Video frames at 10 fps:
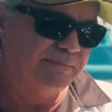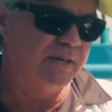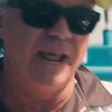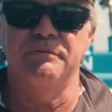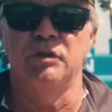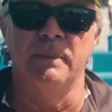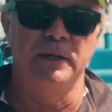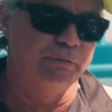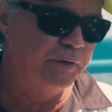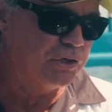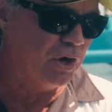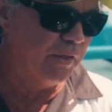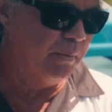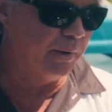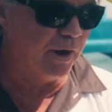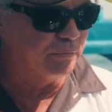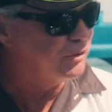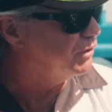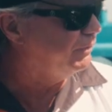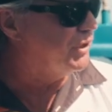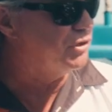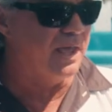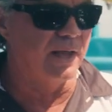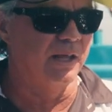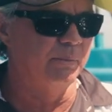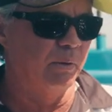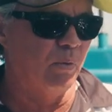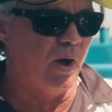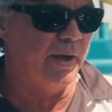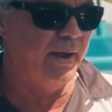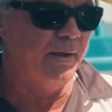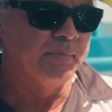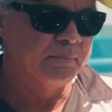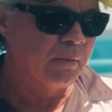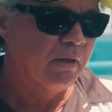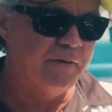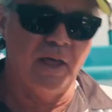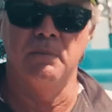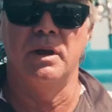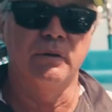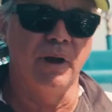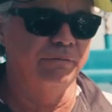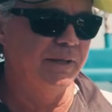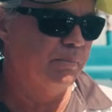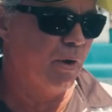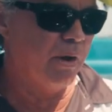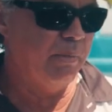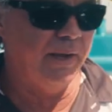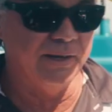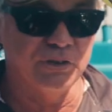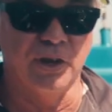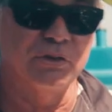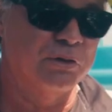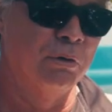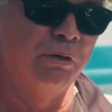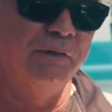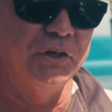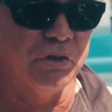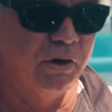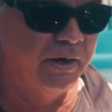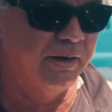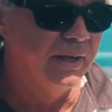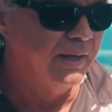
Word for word: didn't have too much fish on them, but I've just ventured out a little bit wider, found a bit of gravelly bottom here. It's got a school of fish on it.